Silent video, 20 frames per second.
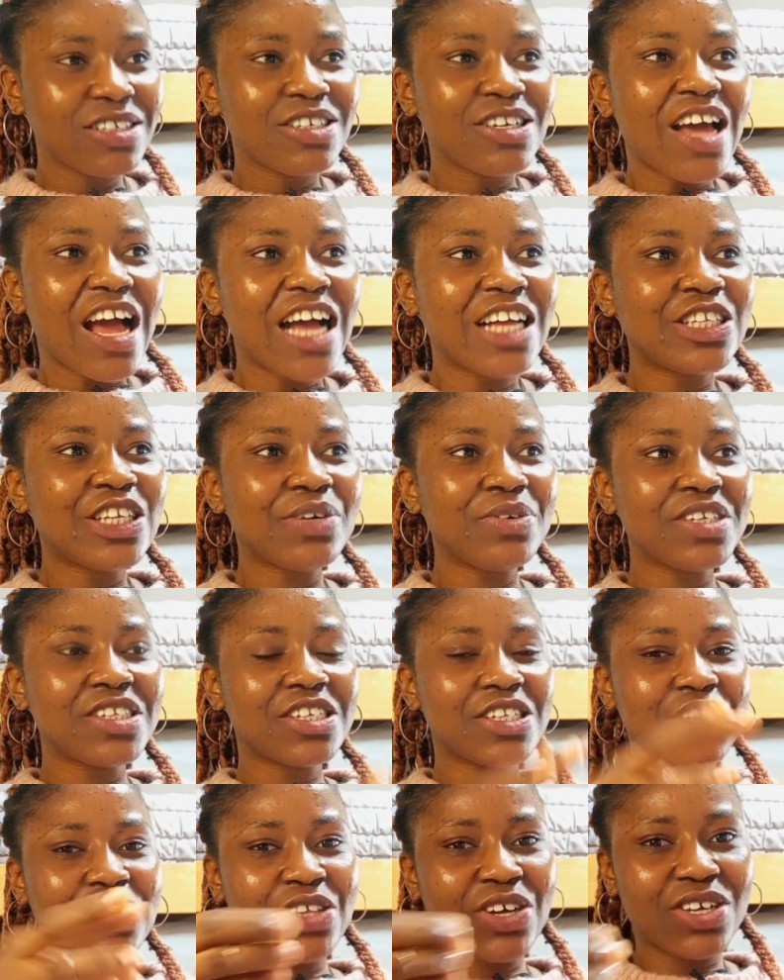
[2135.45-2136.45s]
And during
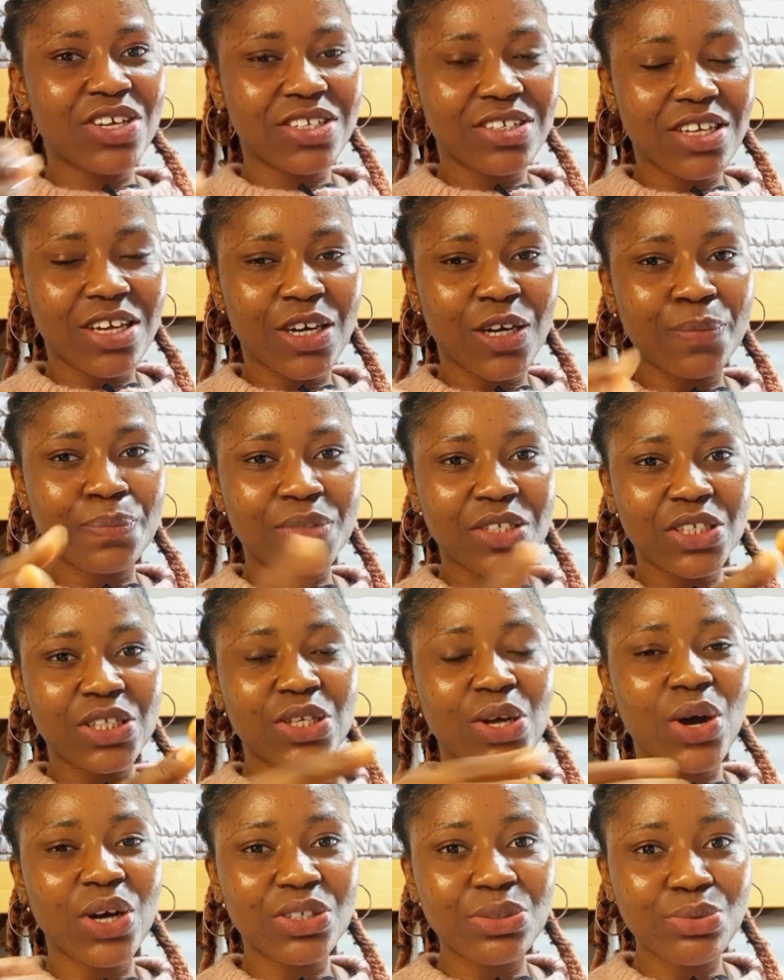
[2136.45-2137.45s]
the
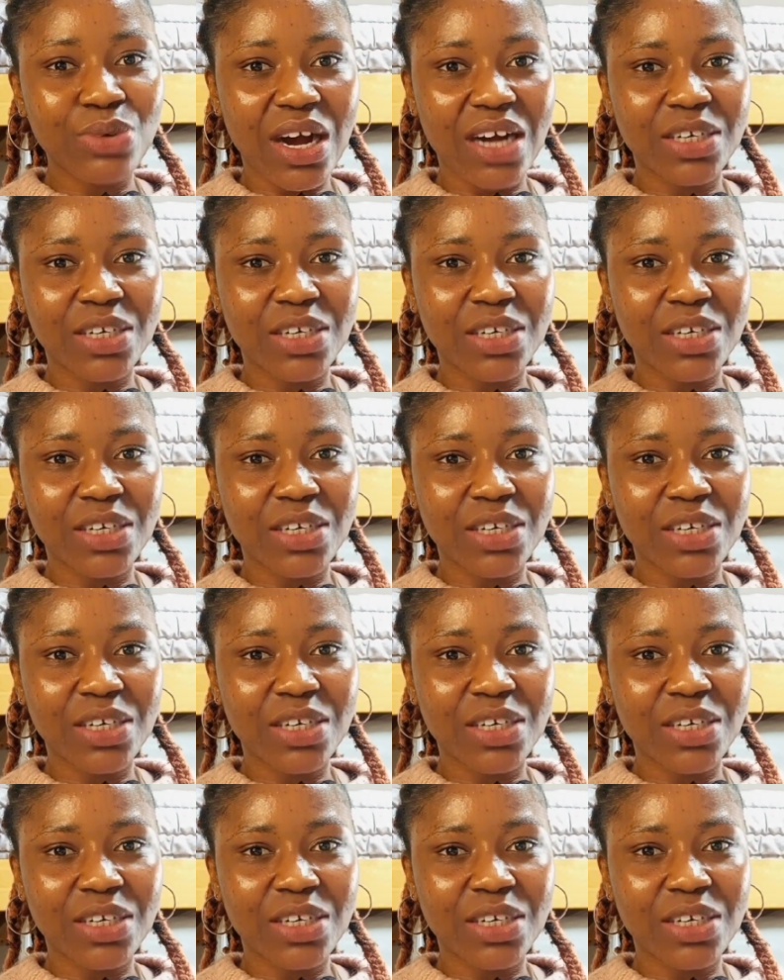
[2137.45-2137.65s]
third round,